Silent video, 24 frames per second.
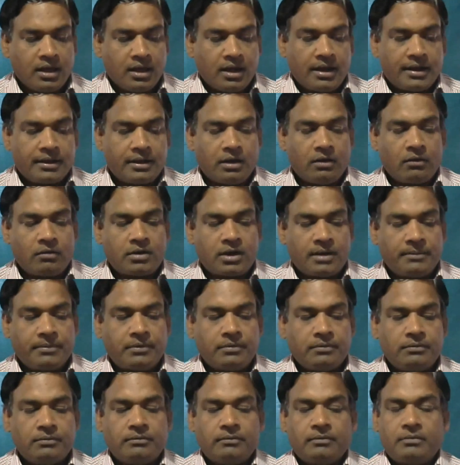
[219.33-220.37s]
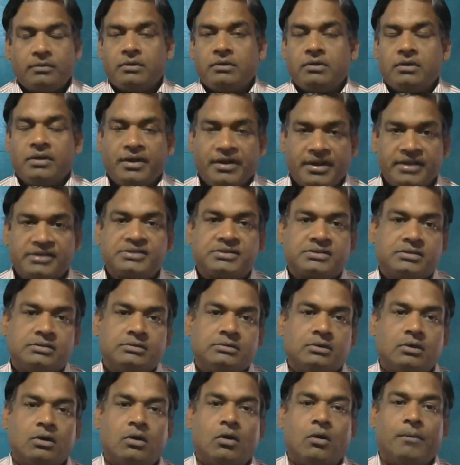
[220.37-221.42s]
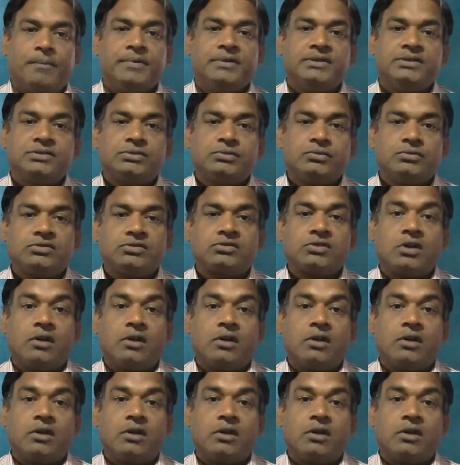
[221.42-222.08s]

and now come to next open source